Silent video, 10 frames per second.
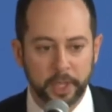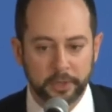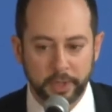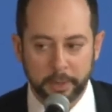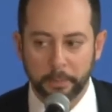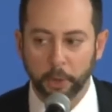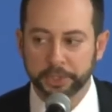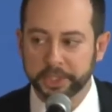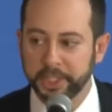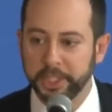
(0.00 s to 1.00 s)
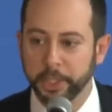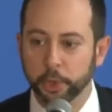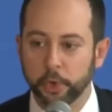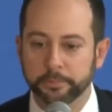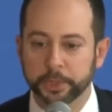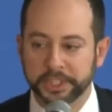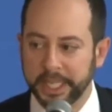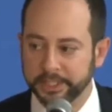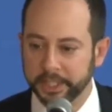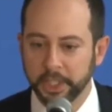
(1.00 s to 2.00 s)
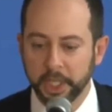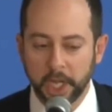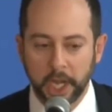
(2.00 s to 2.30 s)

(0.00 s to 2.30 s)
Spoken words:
than most here who have presented,